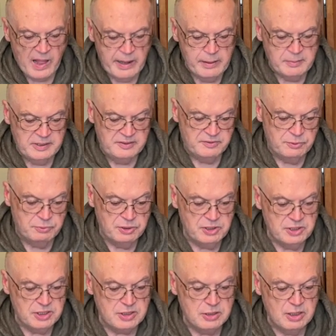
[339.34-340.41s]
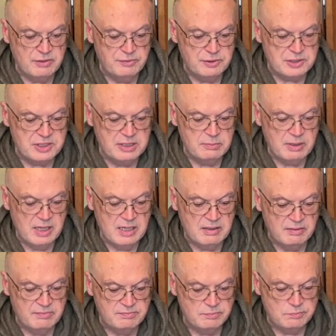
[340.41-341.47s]
I mean, if you're really just looking for some kind
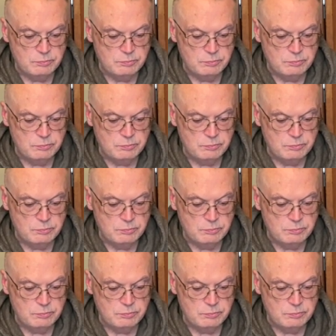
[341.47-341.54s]
of